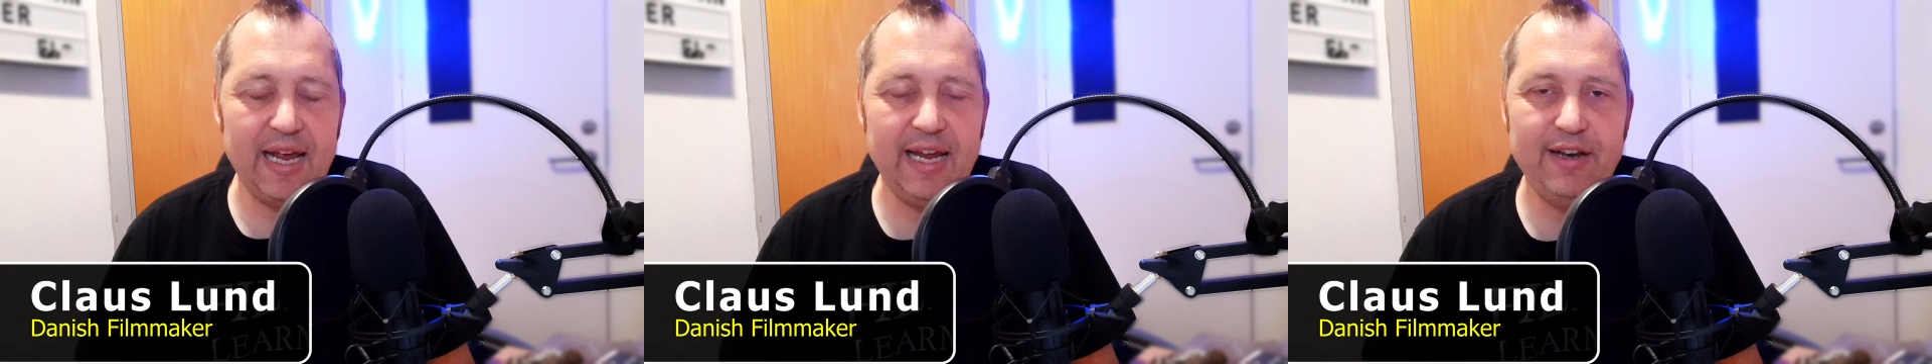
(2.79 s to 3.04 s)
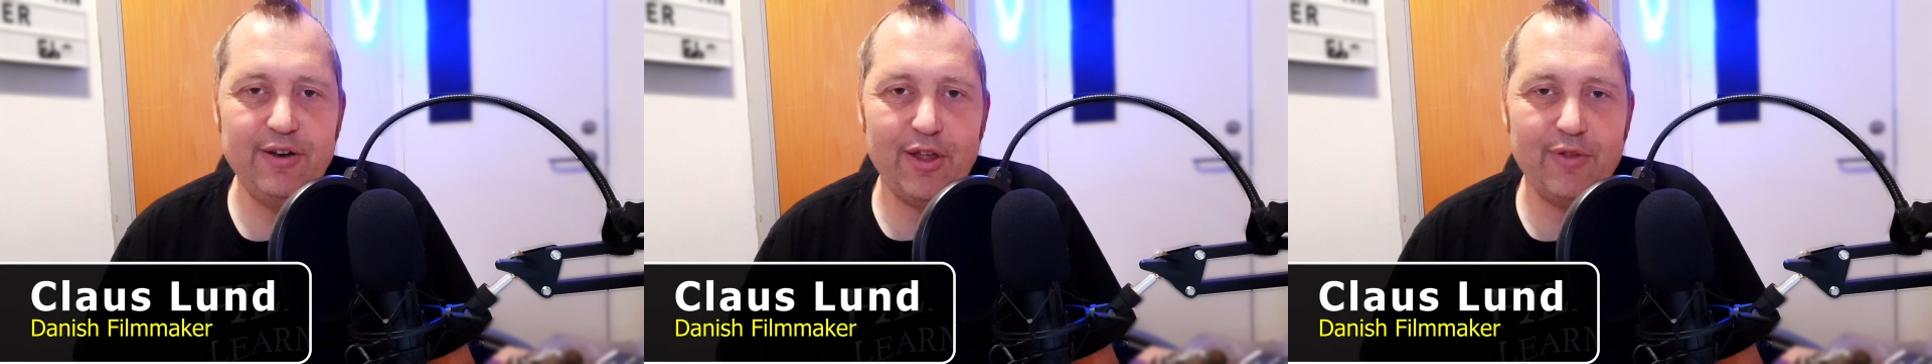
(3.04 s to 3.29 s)

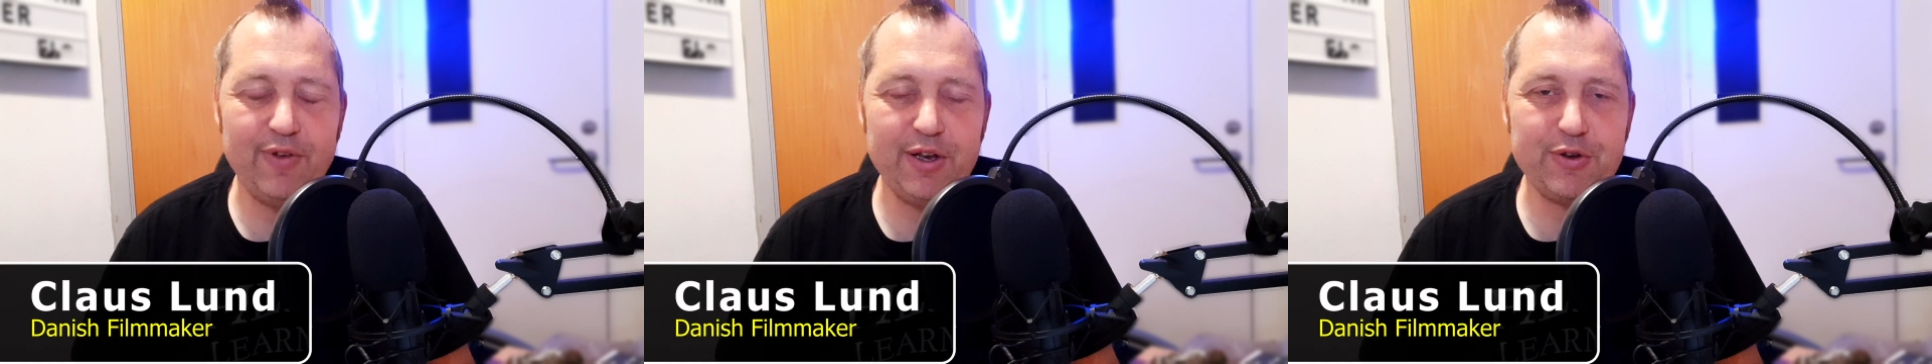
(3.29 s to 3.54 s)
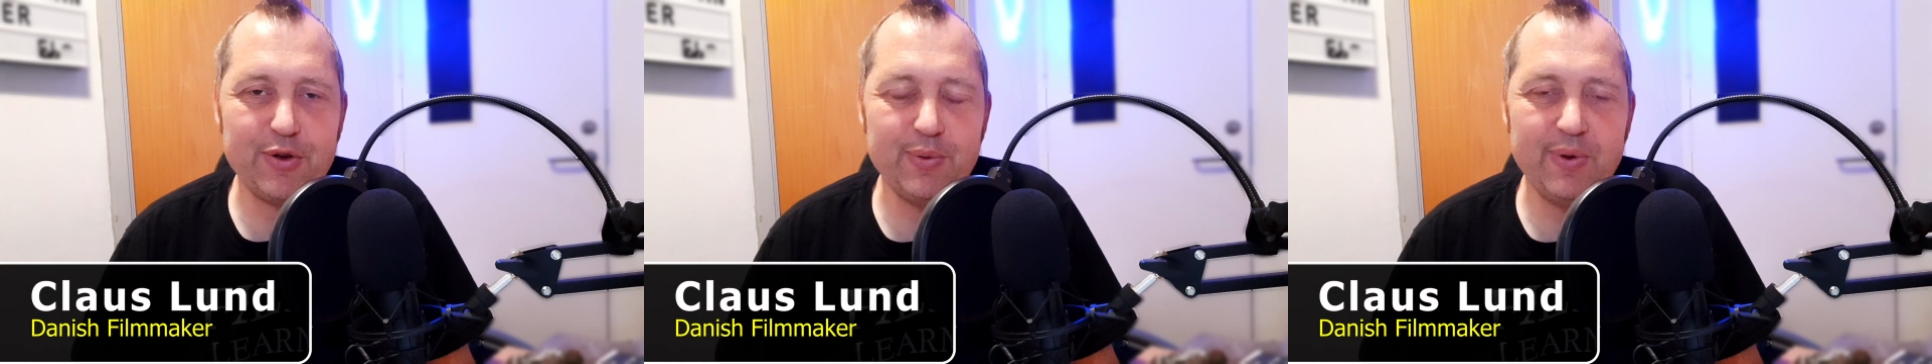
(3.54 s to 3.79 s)
another
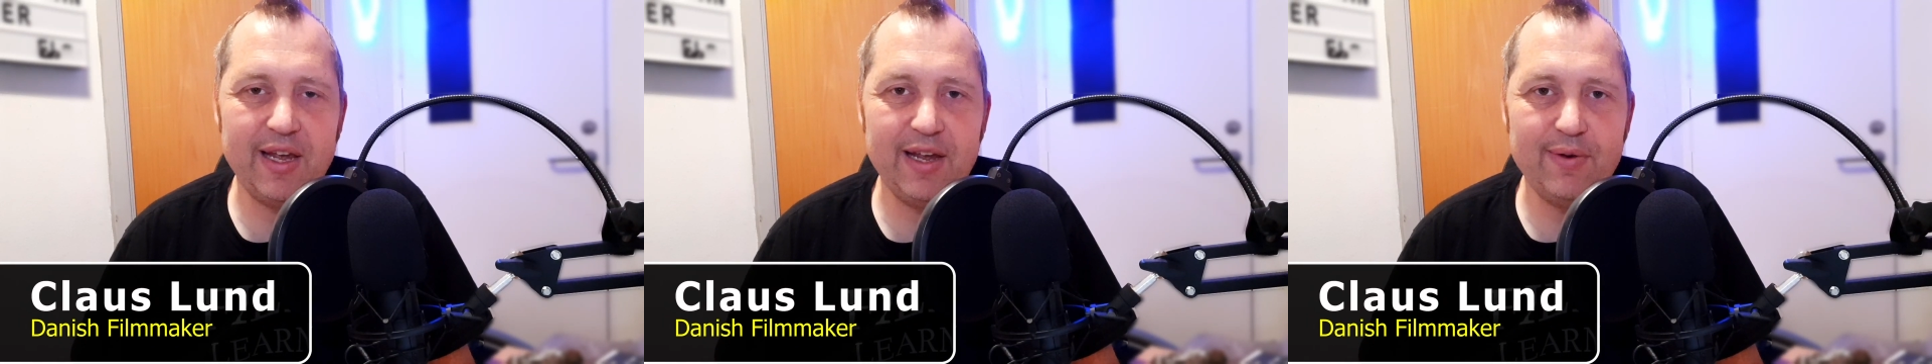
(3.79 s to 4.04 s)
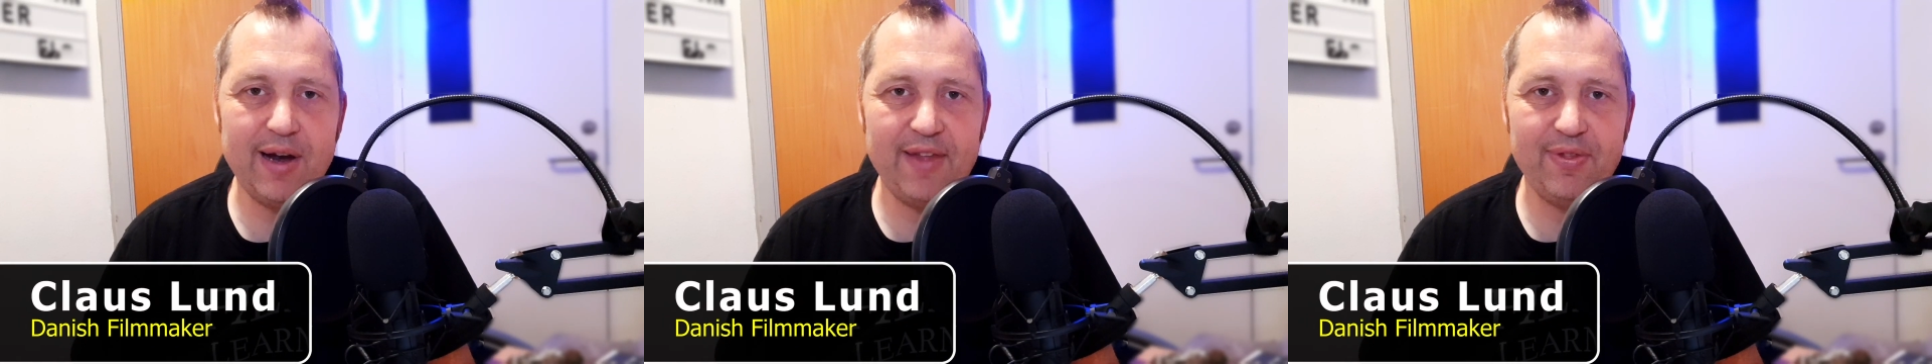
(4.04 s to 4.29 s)
video
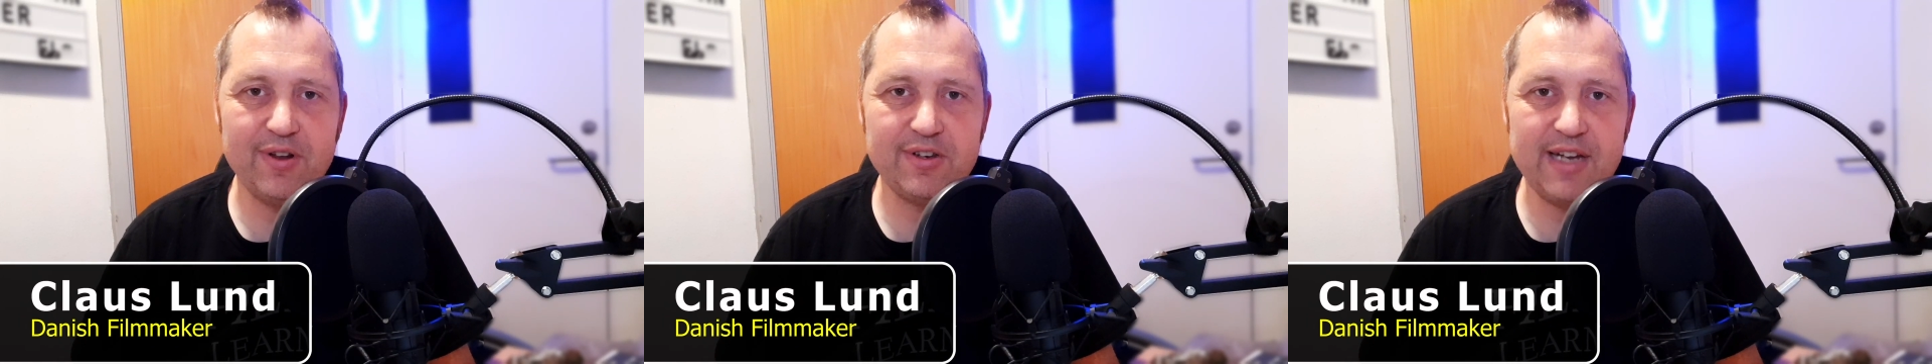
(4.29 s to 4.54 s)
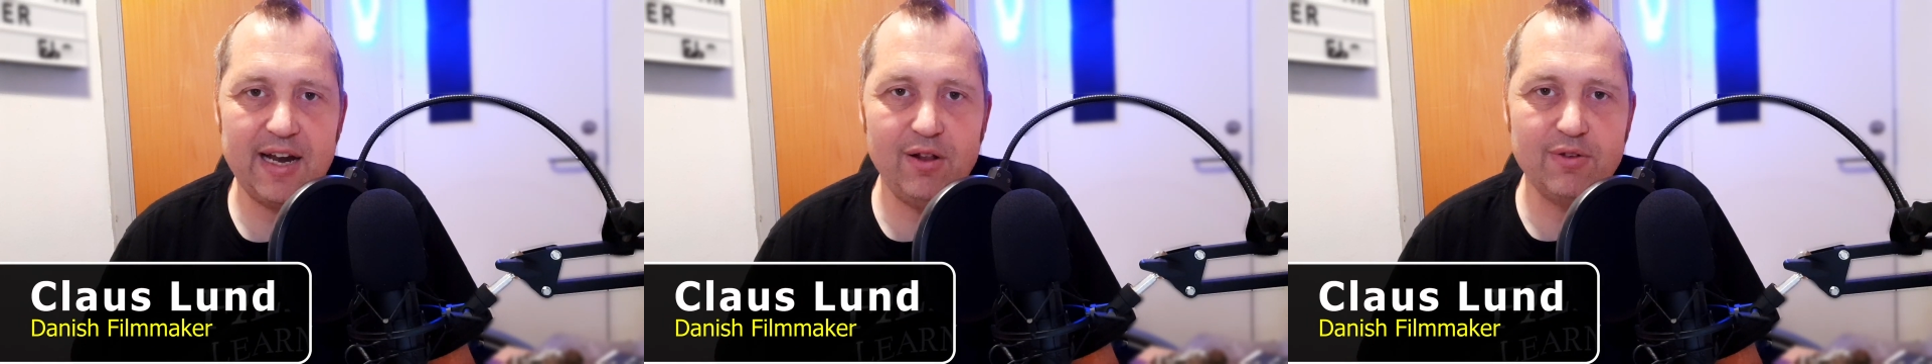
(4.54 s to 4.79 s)
here at the
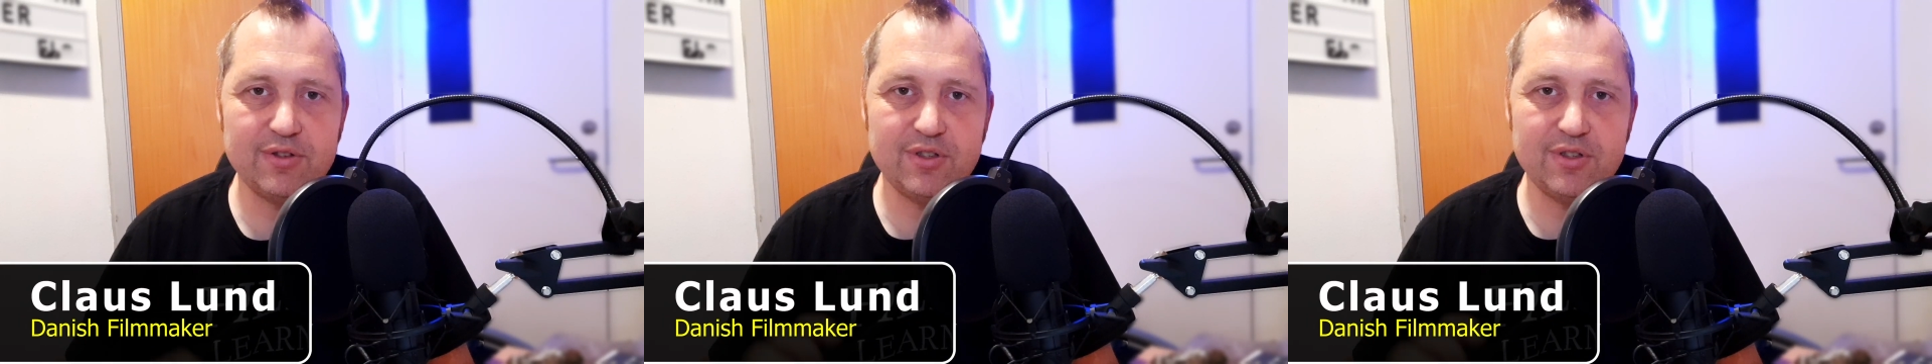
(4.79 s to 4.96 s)
channel.